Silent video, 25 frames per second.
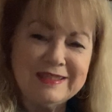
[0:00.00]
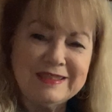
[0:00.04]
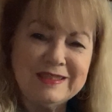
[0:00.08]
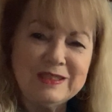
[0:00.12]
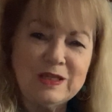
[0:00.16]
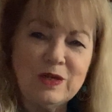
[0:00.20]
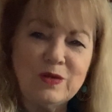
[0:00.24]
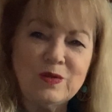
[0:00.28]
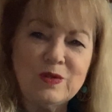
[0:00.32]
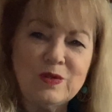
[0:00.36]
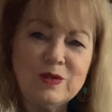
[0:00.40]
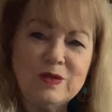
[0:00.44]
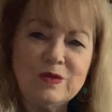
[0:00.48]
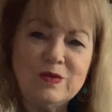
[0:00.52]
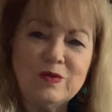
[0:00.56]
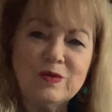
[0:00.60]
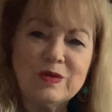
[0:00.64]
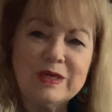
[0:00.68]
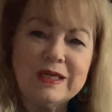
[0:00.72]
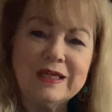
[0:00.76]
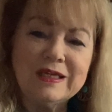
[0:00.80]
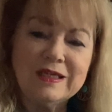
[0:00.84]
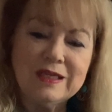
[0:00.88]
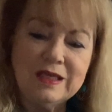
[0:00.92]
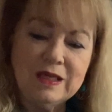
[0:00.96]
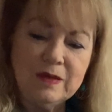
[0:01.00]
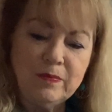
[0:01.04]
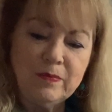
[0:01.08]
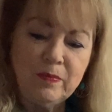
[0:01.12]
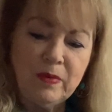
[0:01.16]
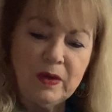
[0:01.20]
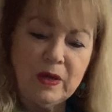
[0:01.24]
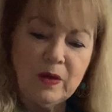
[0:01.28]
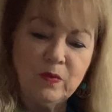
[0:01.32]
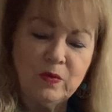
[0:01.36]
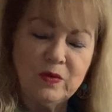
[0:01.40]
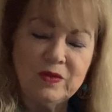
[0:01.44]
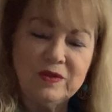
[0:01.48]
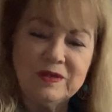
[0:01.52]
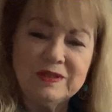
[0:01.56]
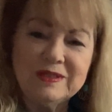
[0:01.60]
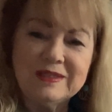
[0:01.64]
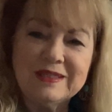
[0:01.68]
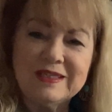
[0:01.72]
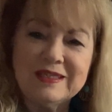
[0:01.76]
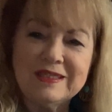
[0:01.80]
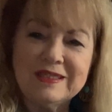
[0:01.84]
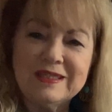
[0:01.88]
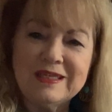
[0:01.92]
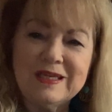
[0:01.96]
so that you can keep up with
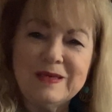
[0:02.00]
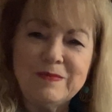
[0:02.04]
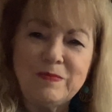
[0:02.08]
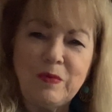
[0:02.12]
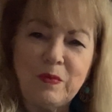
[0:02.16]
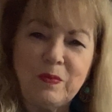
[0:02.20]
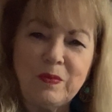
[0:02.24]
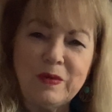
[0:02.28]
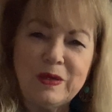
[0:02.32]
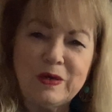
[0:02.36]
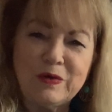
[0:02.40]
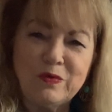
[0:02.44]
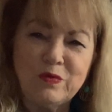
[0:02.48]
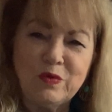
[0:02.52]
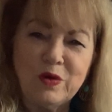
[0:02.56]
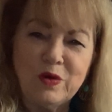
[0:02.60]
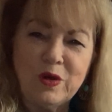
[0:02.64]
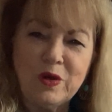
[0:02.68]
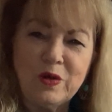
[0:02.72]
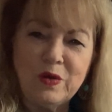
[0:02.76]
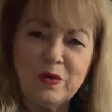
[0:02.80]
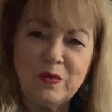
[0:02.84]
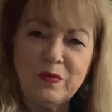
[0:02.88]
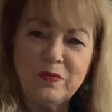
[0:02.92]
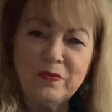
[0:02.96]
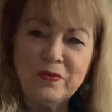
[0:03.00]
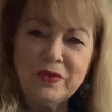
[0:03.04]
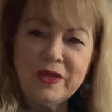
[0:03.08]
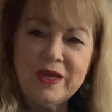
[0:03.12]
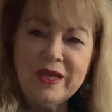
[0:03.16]
these and keep them in a row.